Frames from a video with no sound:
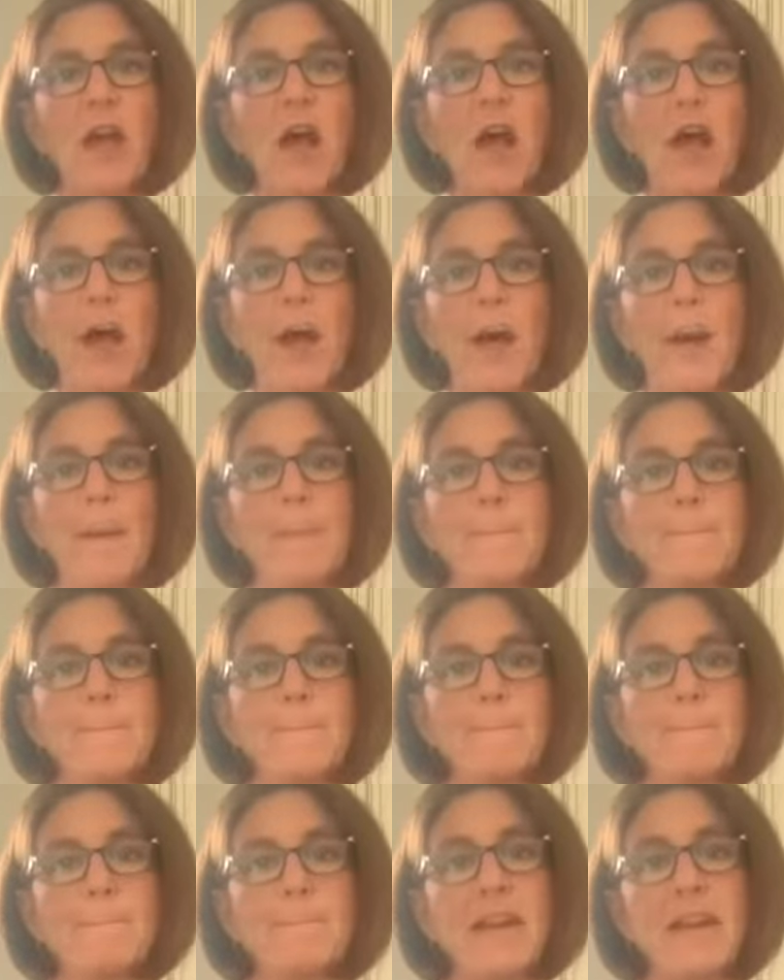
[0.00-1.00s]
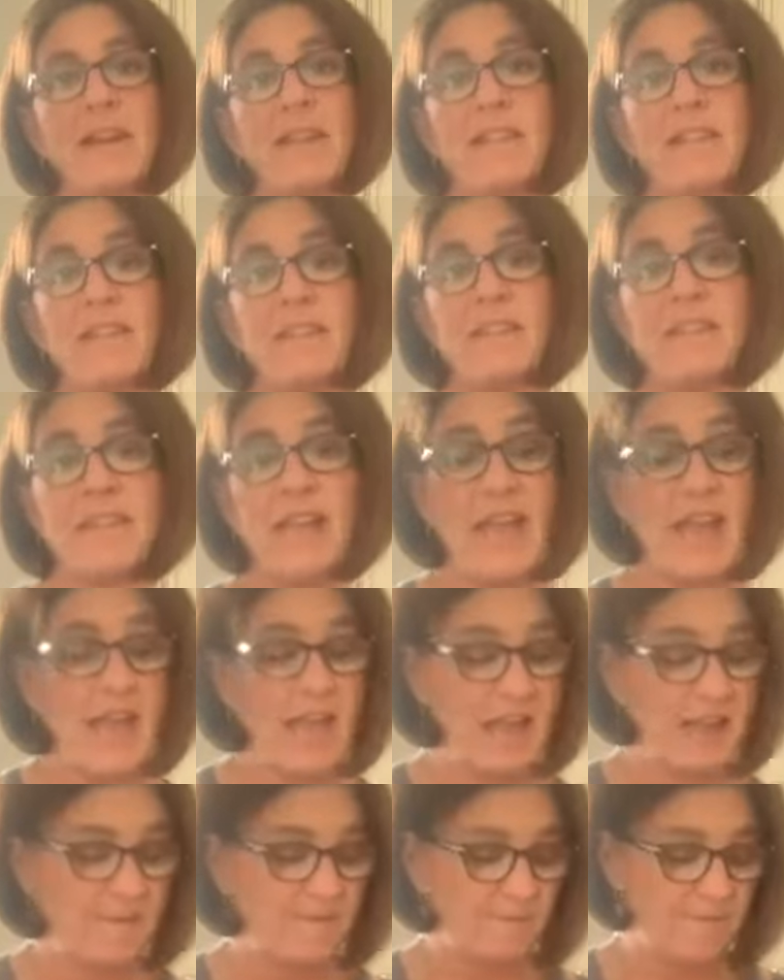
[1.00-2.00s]
But
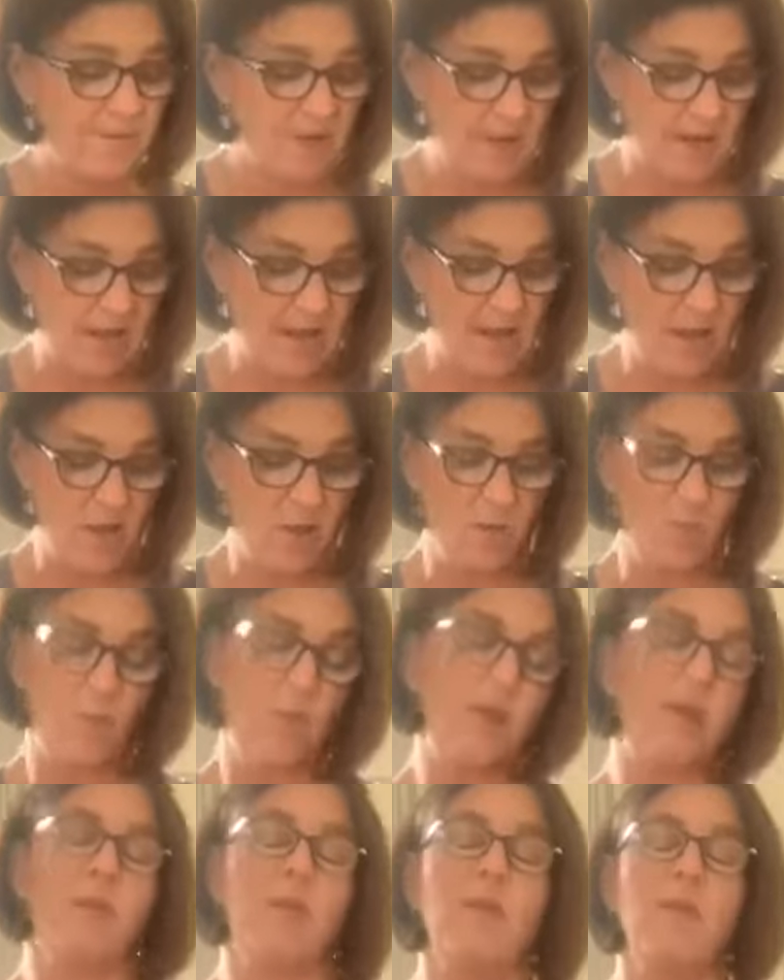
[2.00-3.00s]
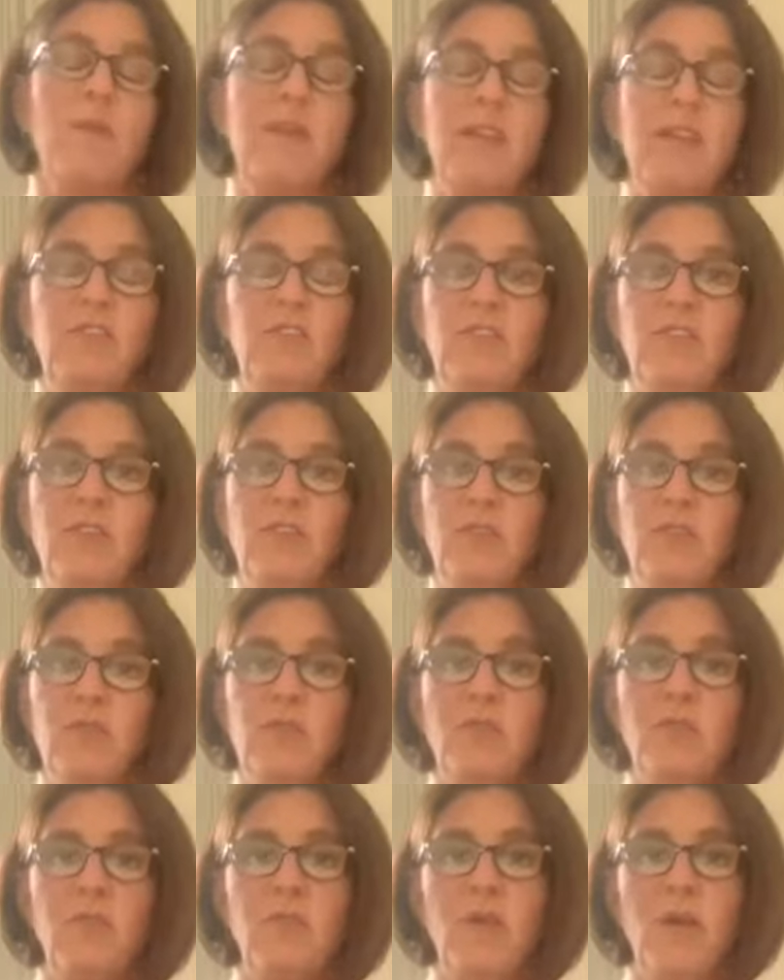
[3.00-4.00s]
instead, for now, we are going
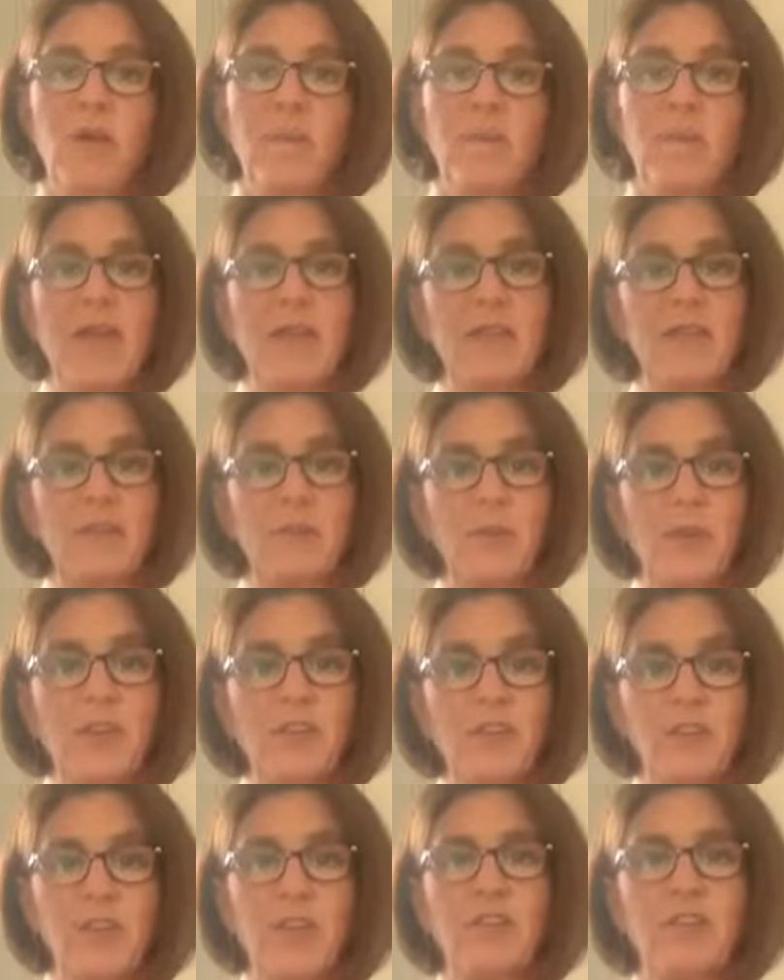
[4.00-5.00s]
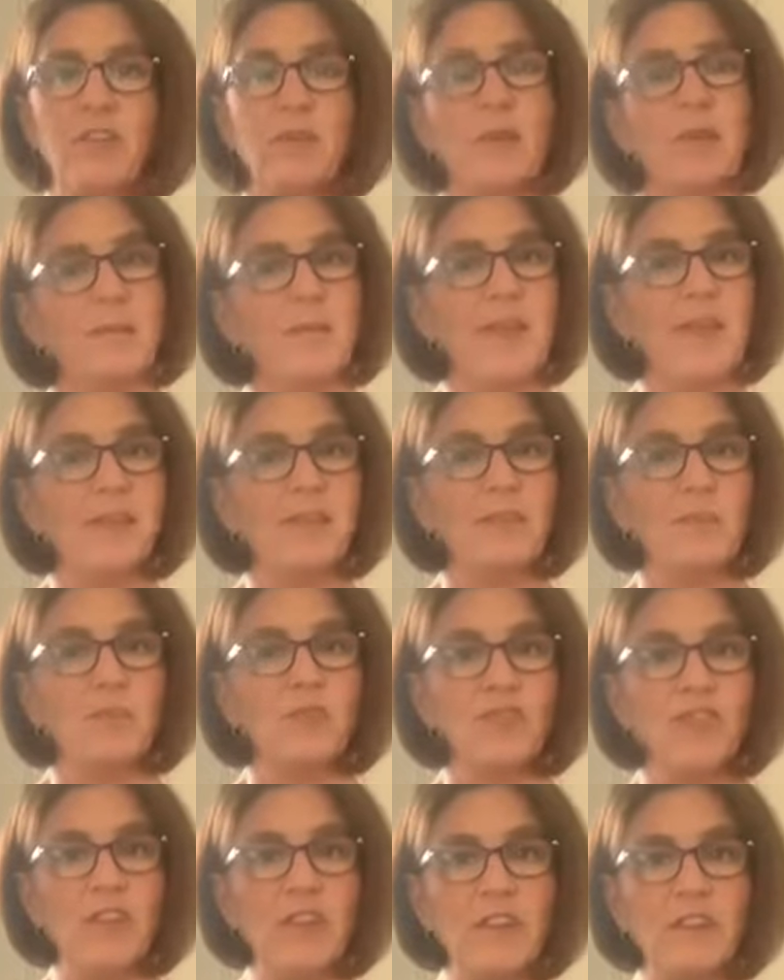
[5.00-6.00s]
to make a sweet treat, so we're gonna make some
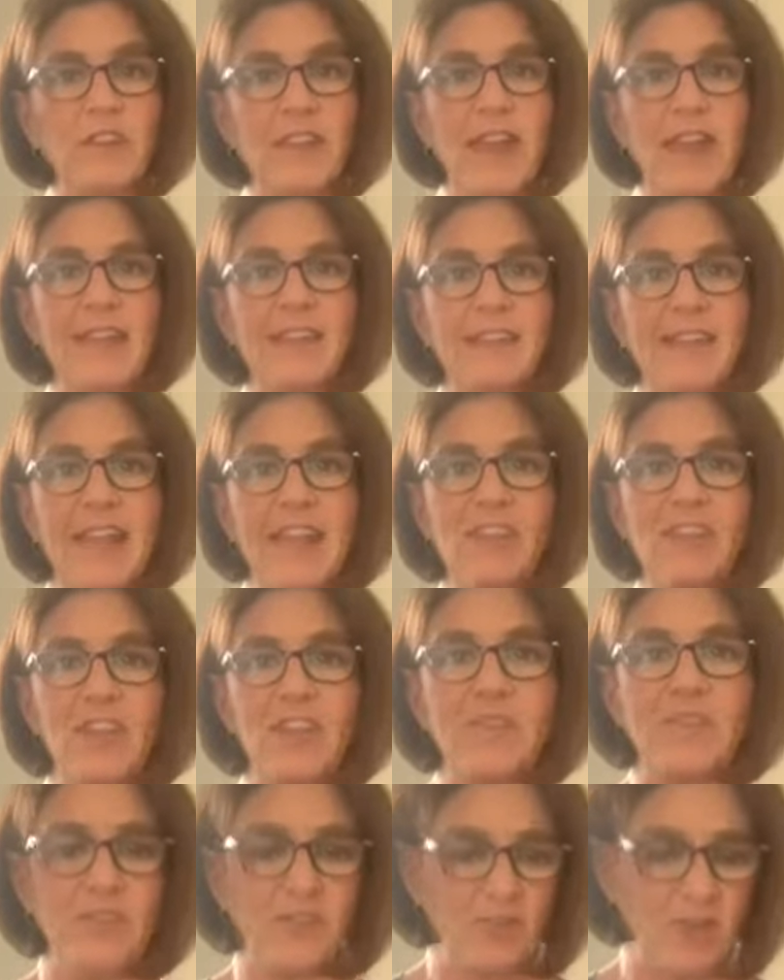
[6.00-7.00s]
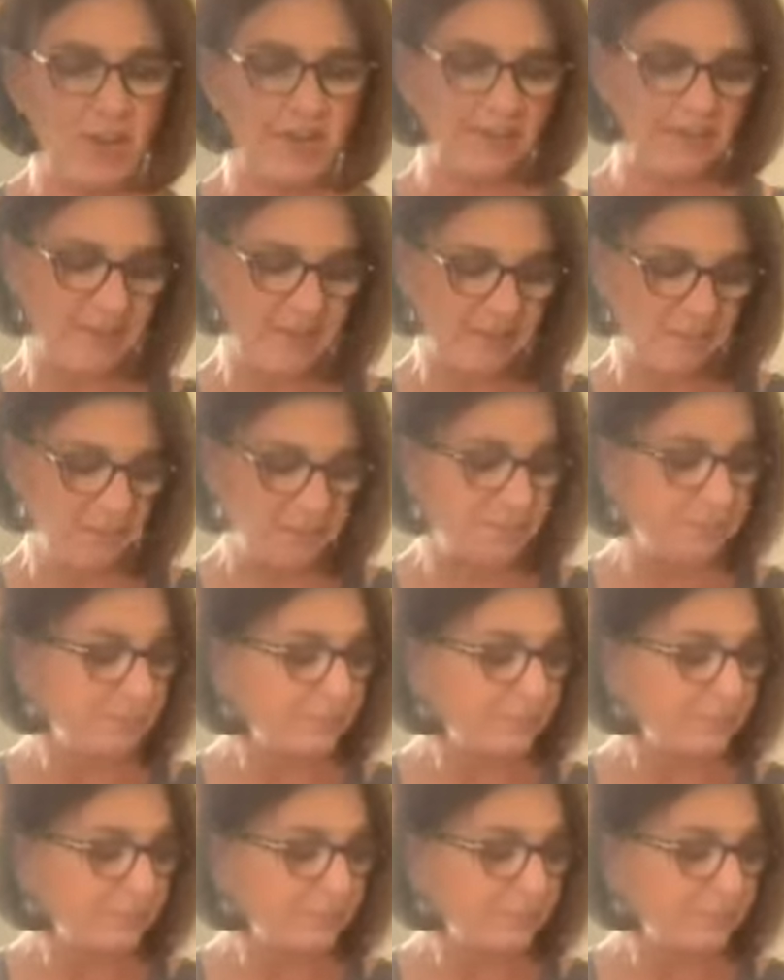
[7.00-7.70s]
cheesecakes. Hey, Jennifer Johnson.